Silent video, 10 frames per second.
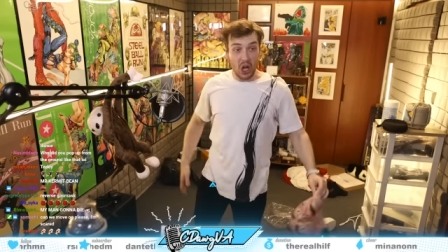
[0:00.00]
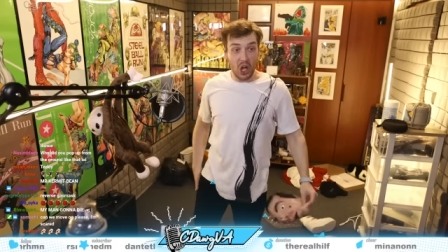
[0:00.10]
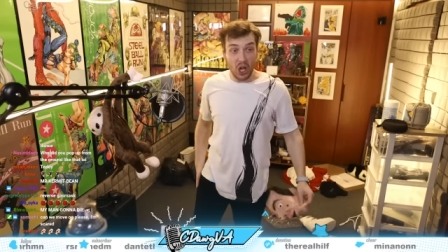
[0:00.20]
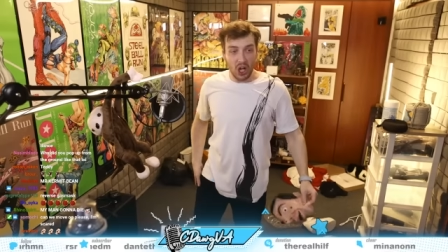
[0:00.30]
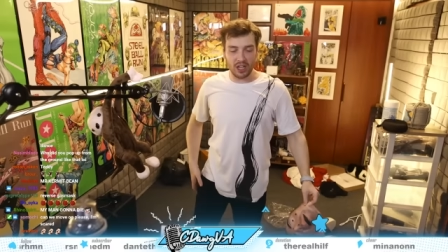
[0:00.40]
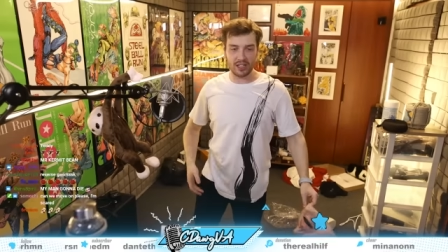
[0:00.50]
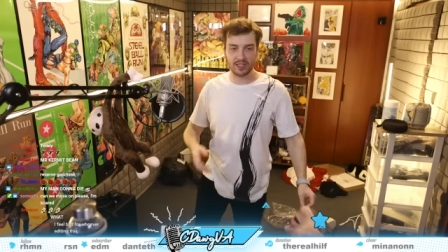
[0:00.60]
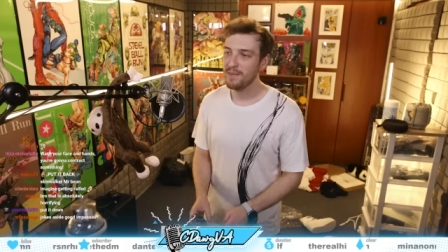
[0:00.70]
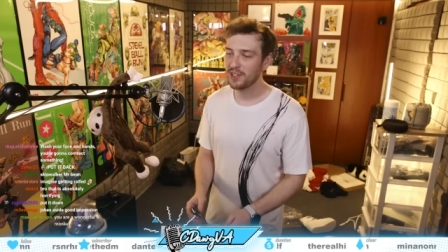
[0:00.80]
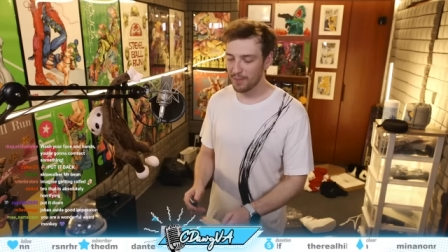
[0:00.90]

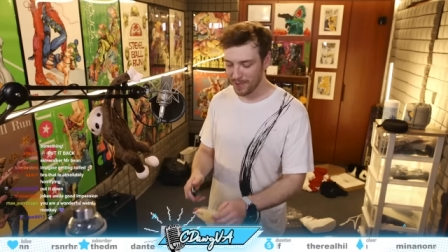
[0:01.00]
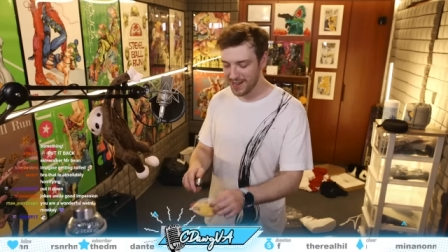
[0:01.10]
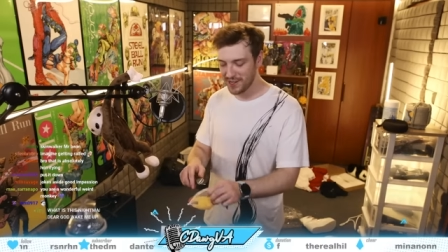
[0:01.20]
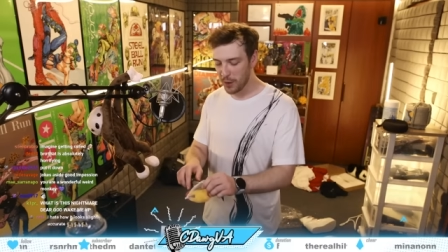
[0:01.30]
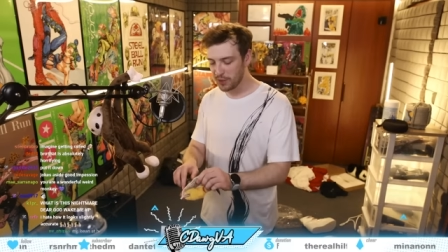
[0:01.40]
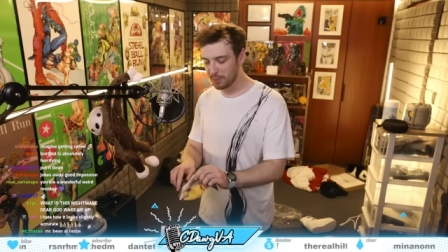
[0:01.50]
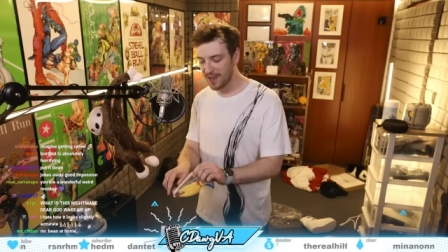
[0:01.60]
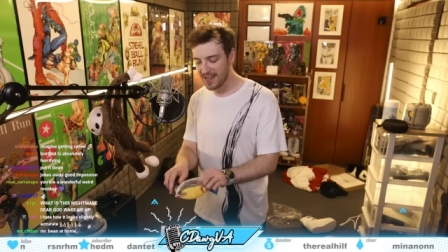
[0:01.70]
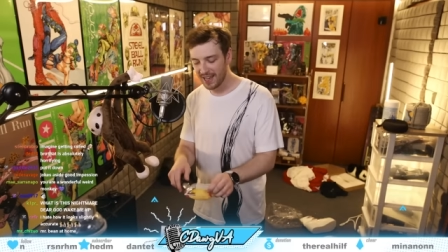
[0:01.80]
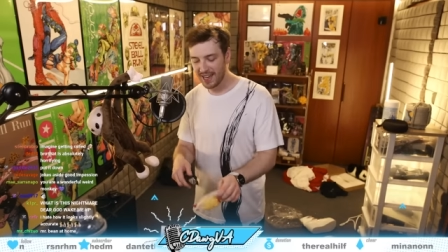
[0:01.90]
ah! Mr. Bean don't
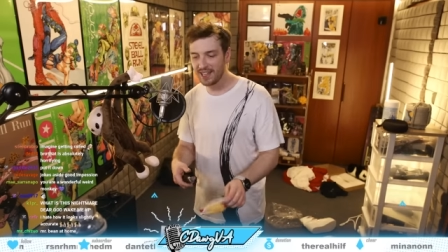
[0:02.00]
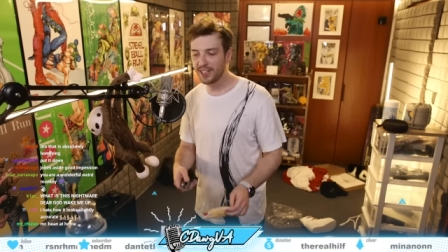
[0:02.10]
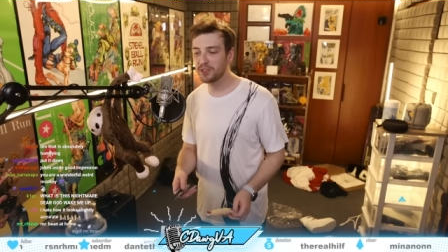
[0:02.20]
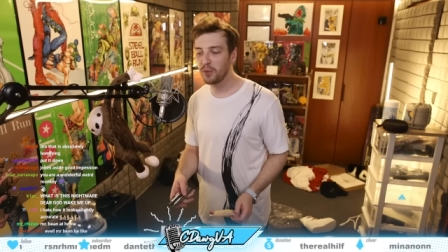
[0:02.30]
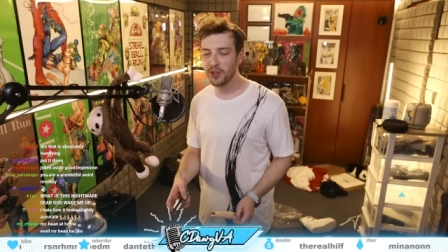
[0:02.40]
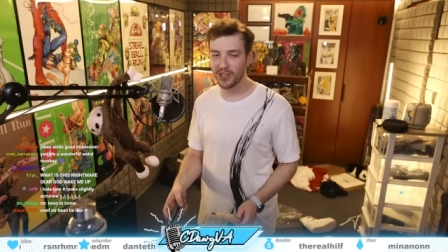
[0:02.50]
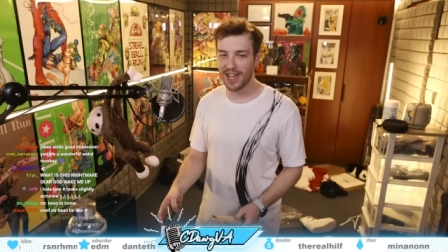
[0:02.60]
speak. He says words